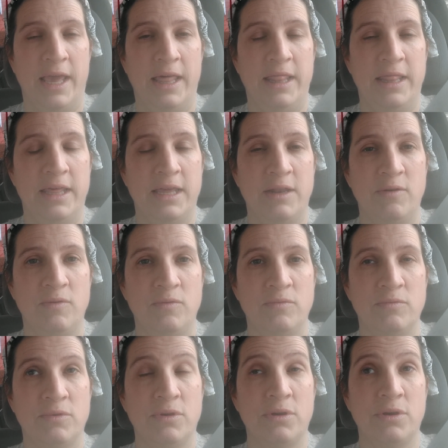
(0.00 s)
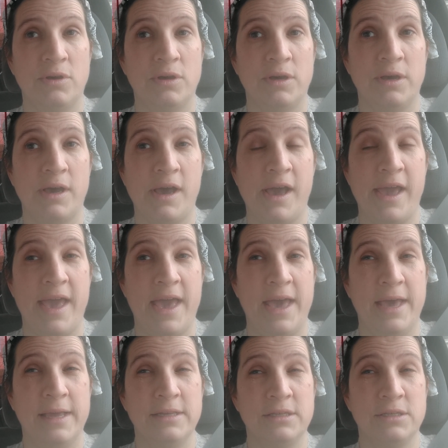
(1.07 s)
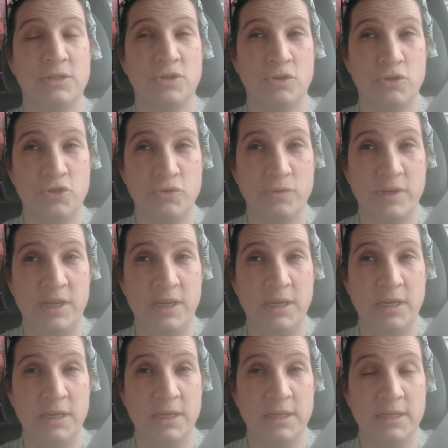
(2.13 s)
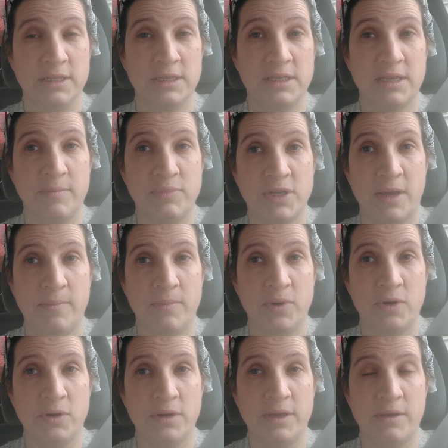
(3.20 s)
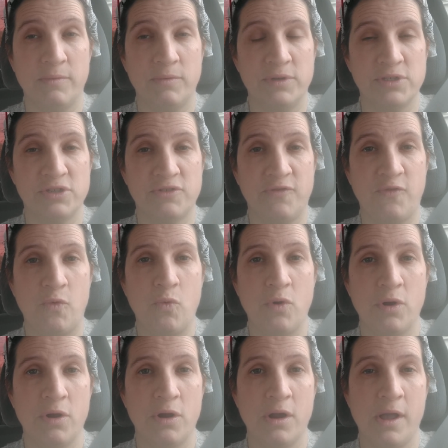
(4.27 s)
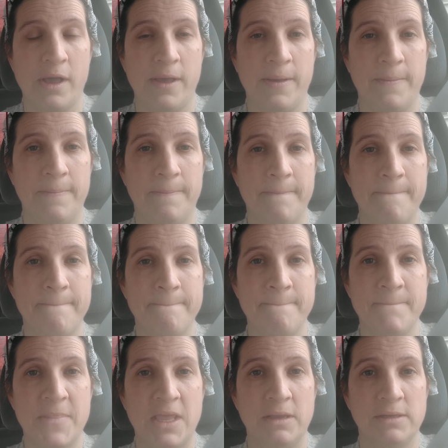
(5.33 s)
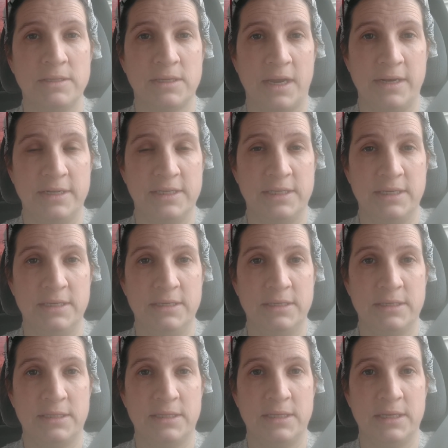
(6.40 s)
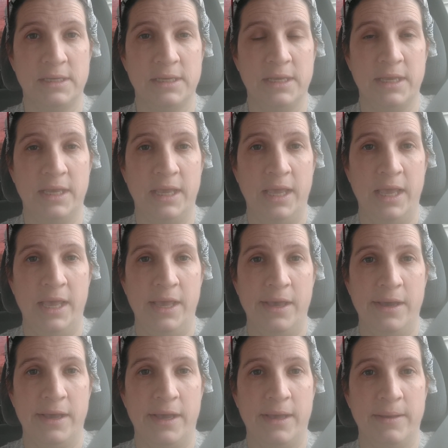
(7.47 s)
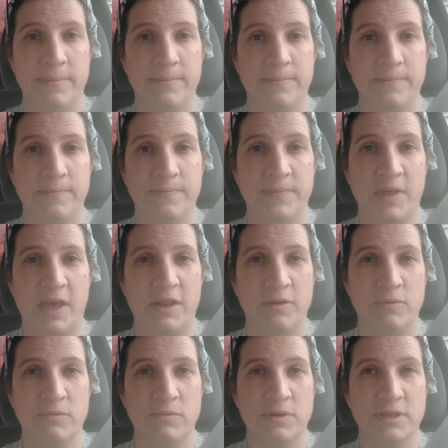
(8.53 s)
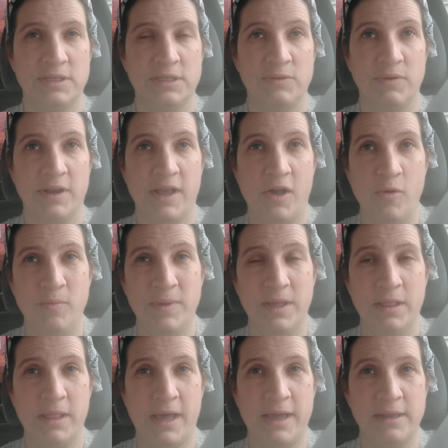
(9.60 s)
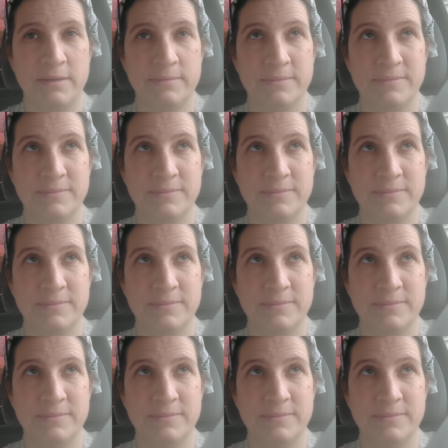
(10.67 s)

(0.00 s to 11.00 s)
And then uh, I had surgery in September. It was for um, sinuses. Um, I don't really see where it helped me a lot